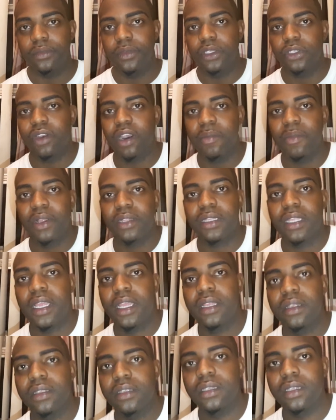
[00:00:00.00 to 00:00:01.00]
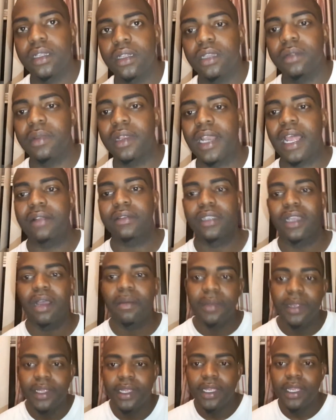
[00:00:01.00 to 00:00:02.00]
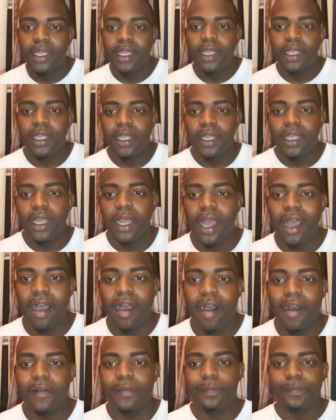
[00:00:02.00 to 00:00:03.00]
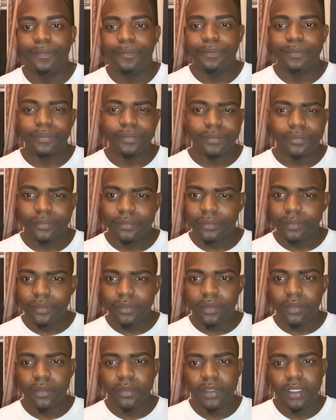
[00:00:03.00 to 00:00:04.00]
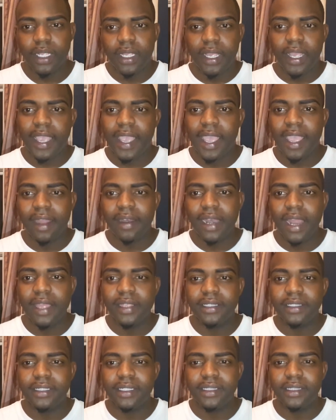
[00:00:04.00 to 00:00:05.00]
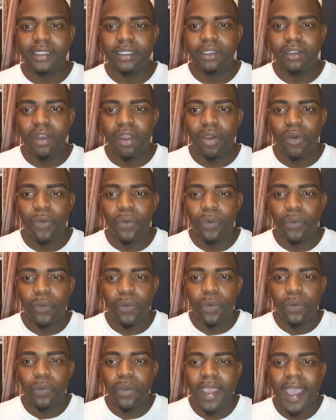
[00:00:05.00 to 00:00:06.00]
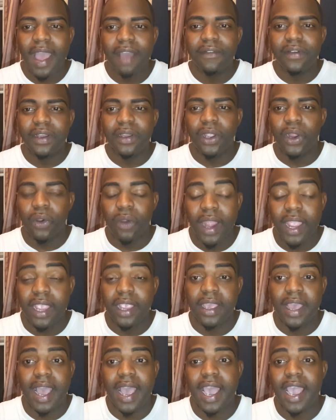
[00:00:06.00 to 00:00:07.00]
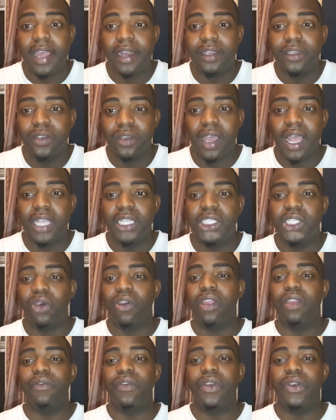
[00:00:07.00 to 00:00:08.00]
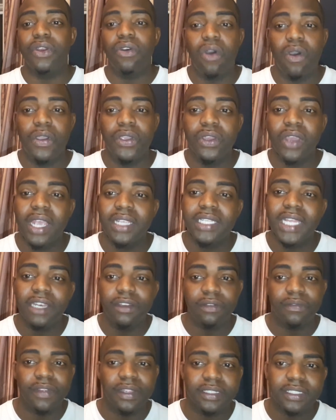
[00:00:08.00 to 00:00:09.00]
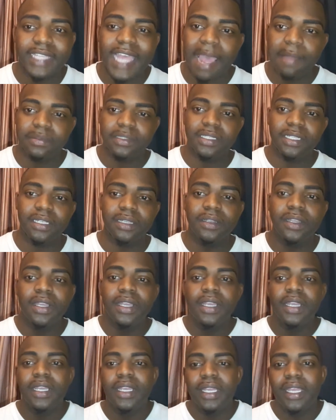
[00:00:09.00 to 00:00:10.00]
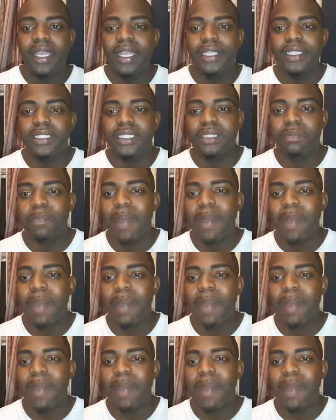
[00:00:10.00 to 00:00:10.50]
Sorry about that. My laptop. And, you know, we have a great God, and you guys don't even know it. You guys haven't even tapped to his